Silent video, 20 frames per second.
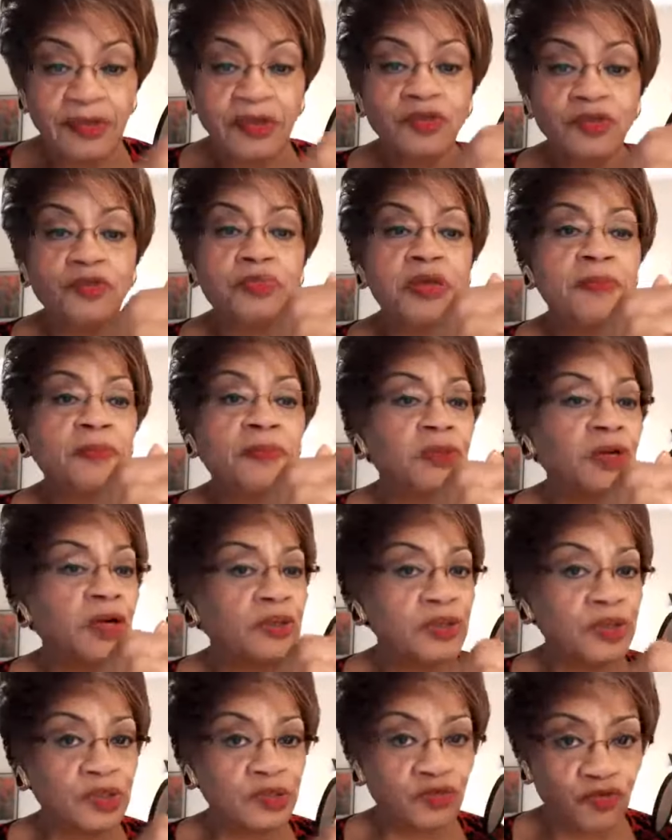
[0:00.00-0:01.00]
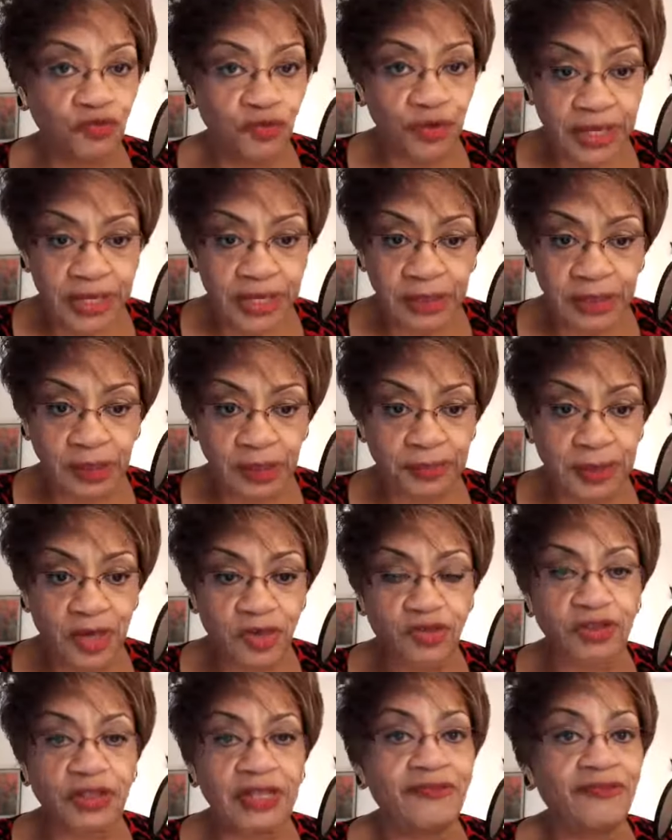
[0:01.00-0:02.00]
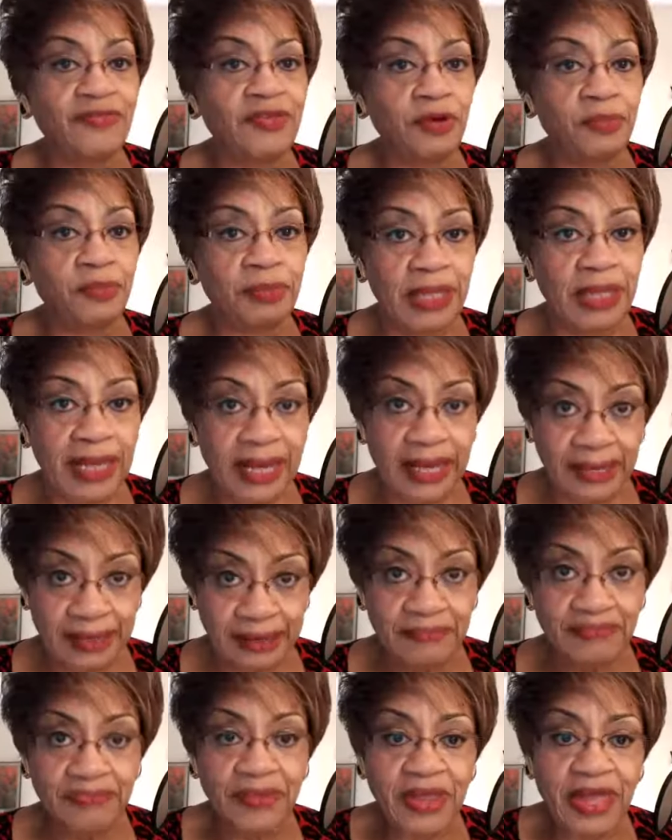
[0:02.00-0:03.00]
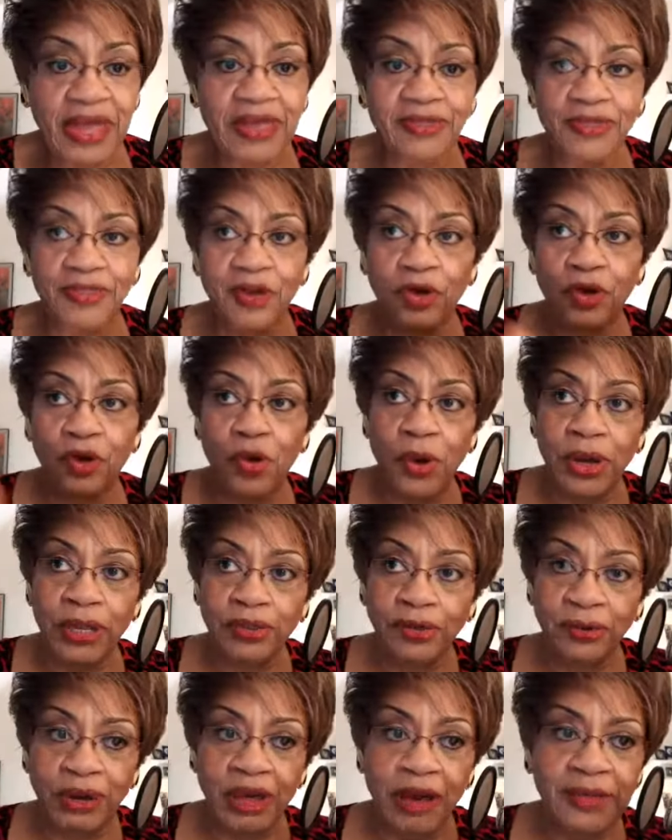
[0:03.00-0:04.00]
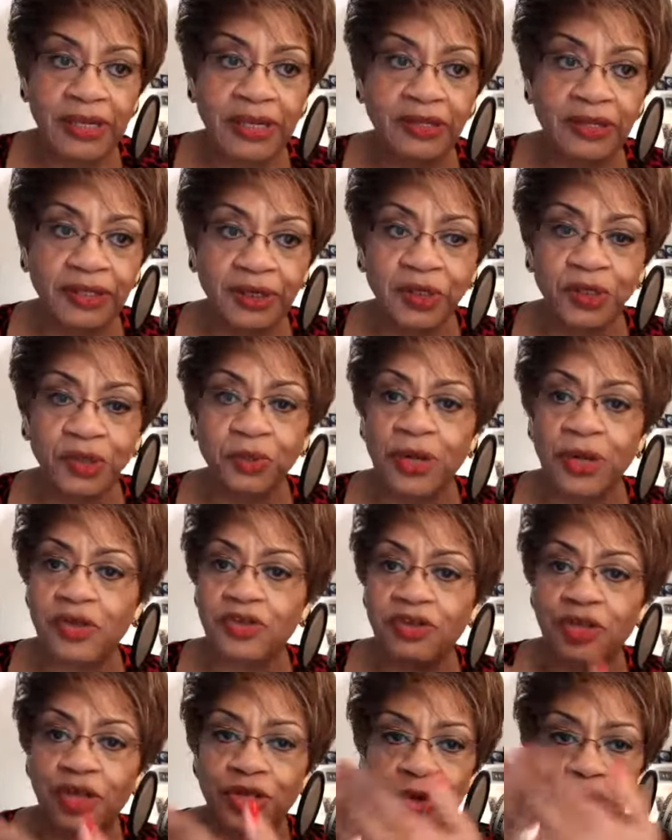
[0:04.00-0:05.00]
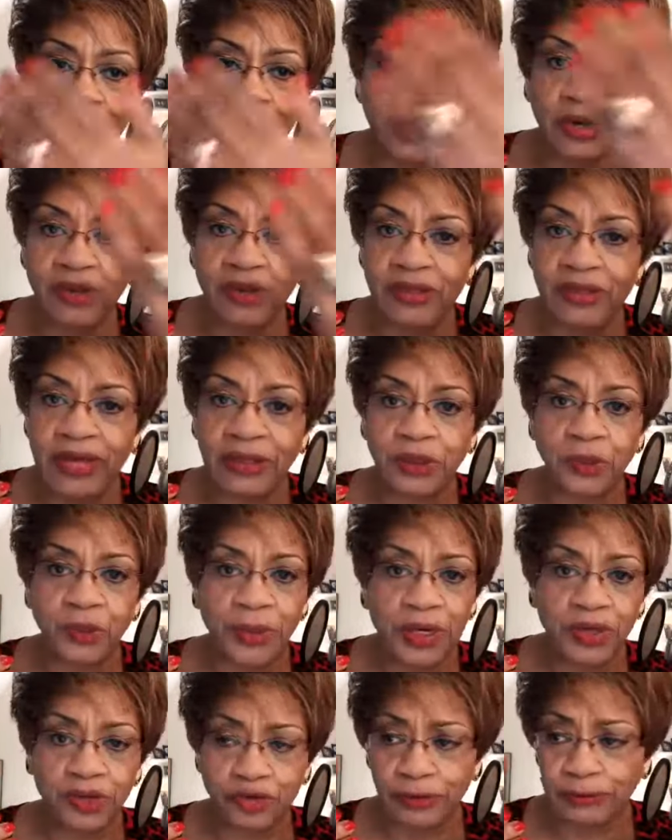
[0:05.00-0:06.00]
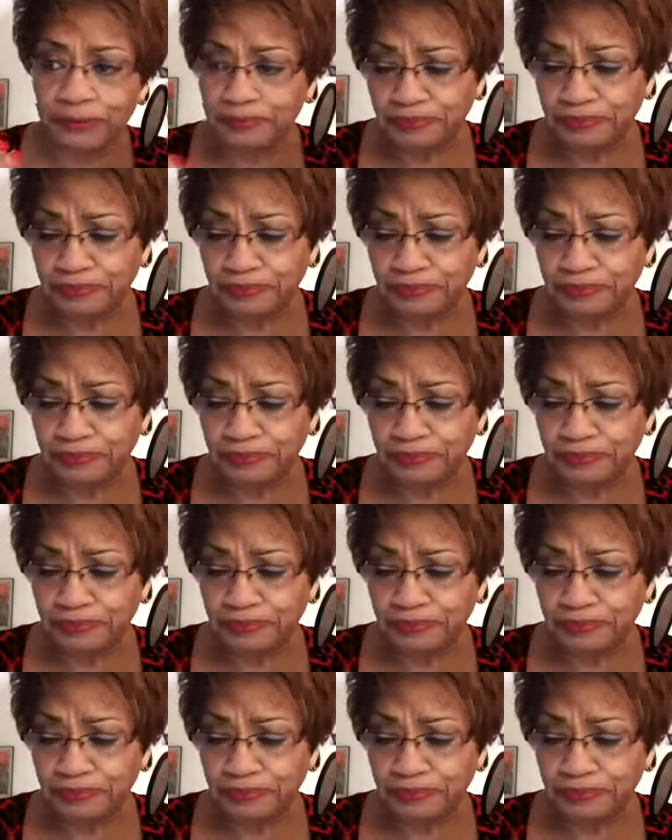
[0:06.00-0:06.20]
to people on the street especially if they're black and they're going they're coming in this direction and you're going in that direction